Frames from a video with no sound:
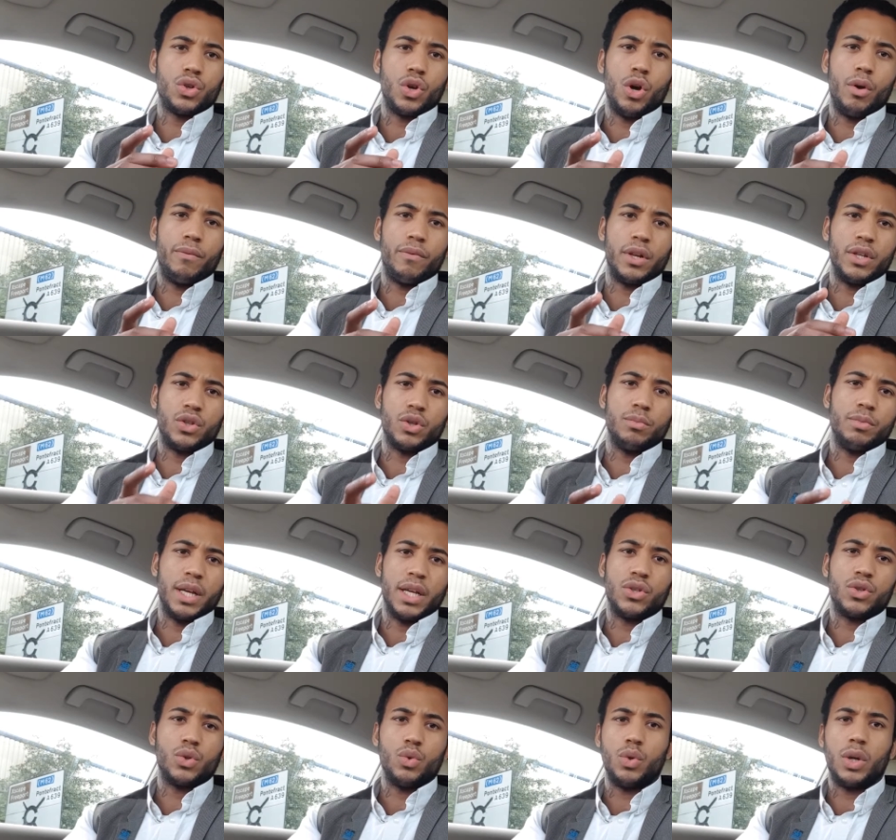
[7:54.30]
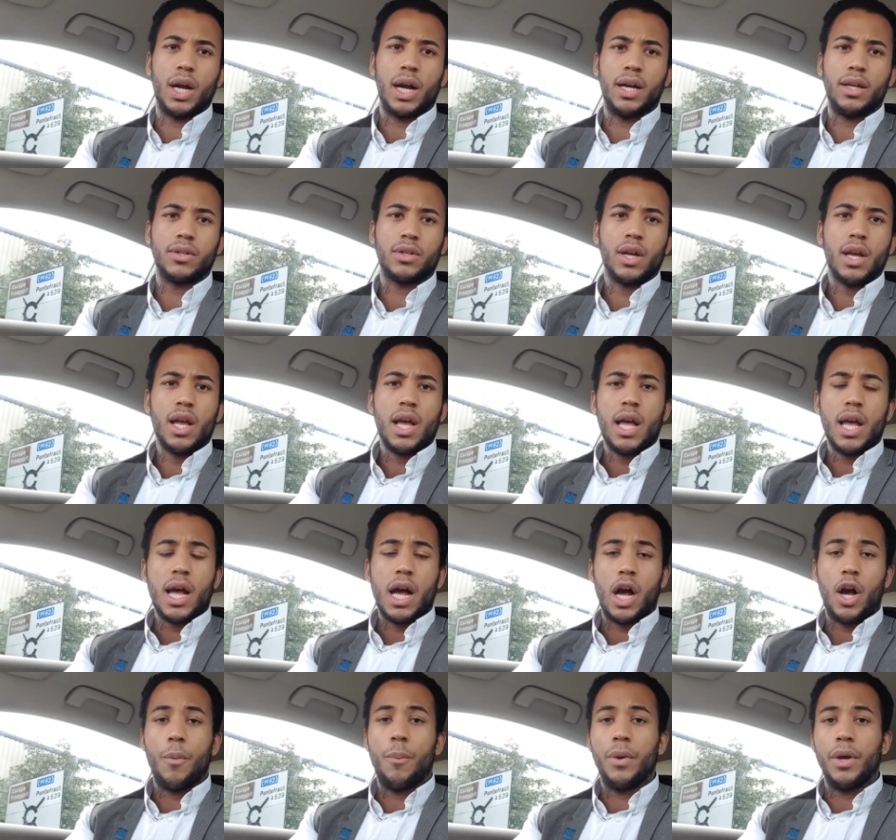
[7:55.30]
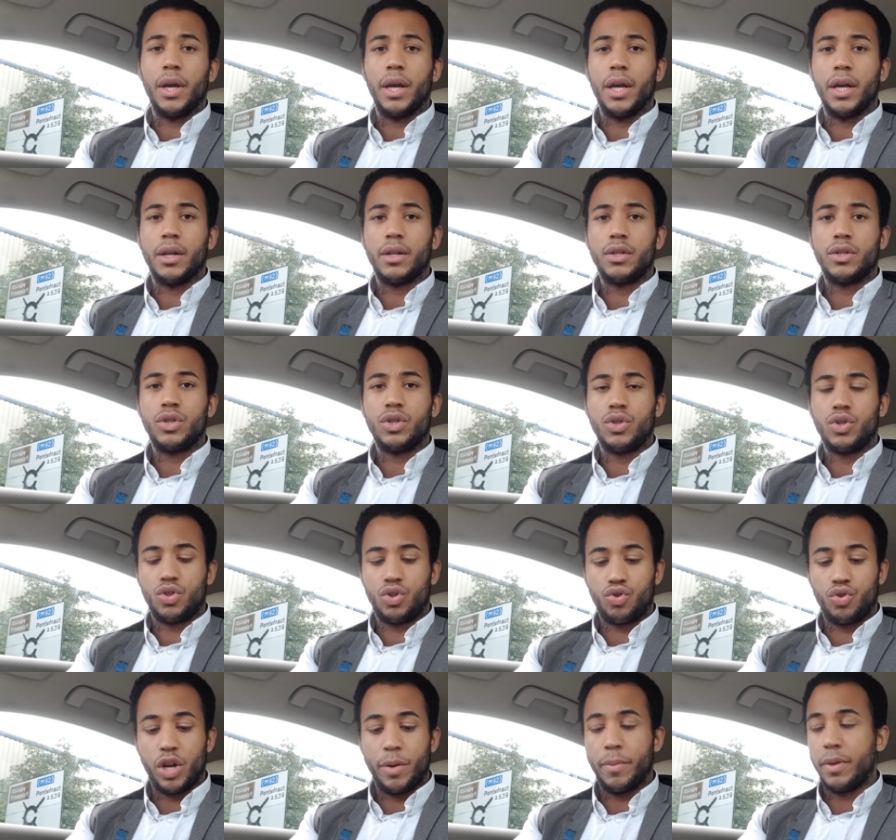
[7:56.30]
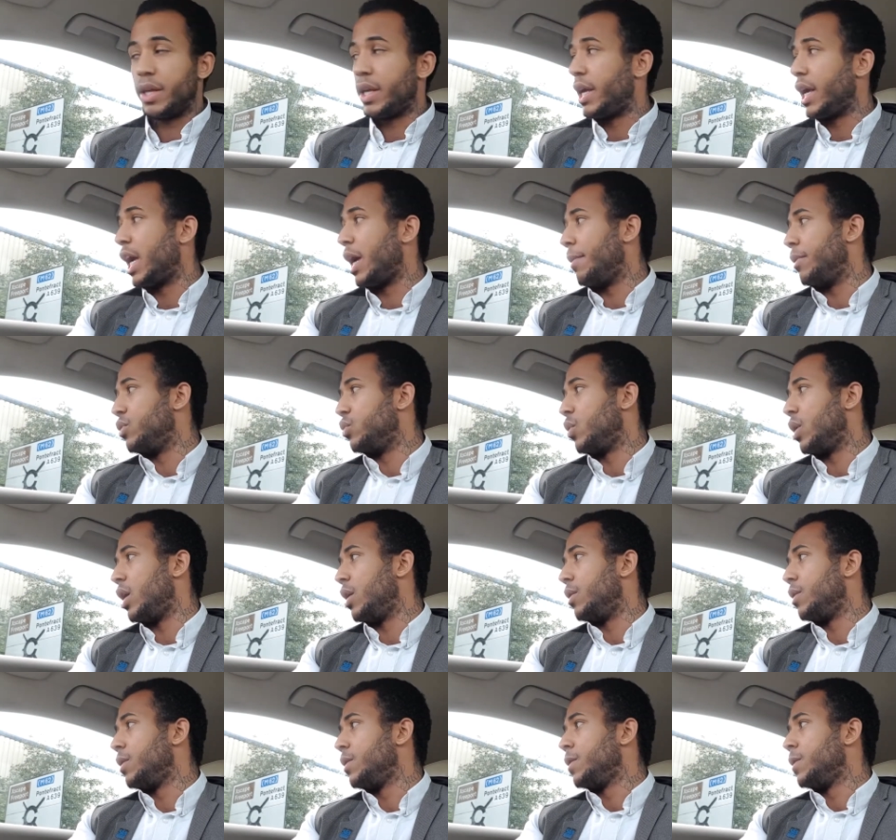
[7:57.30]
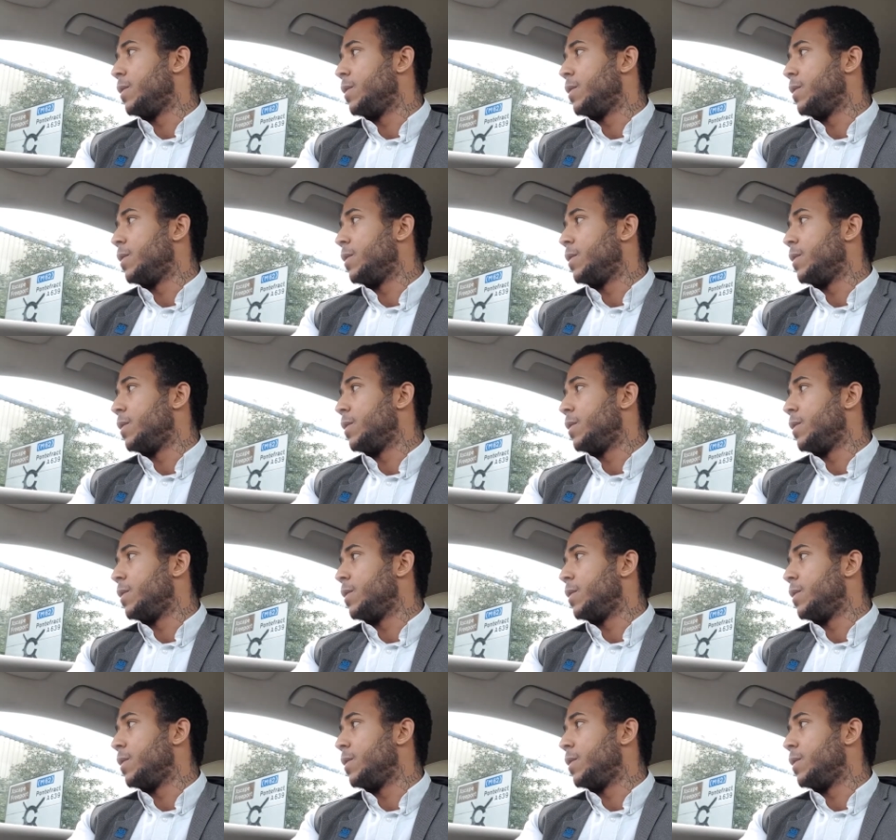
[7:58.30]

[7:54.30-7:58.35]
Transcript: hopefully someday soon, guys, I'll be streaming the game as well.